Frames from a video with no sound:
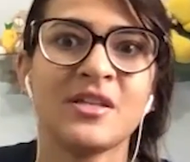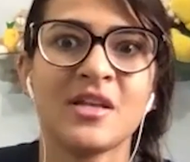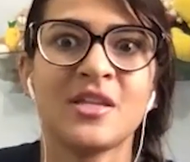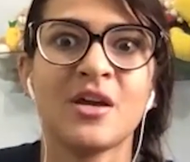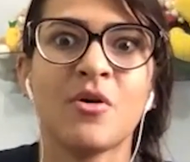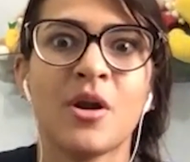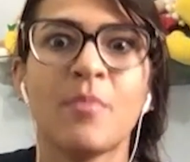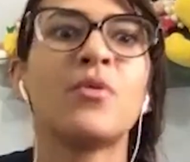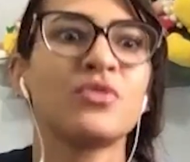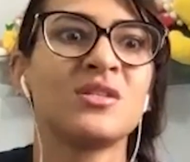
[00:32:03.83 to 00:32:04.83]
that they're gonna
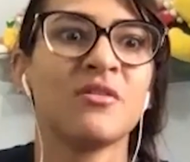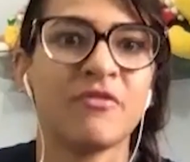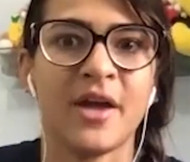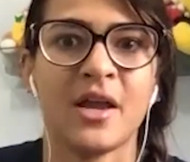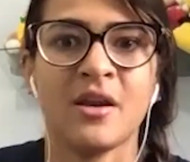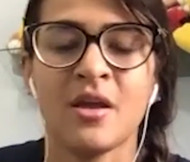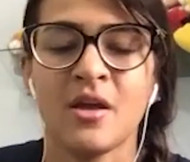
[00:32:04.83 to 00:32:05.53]
most defend.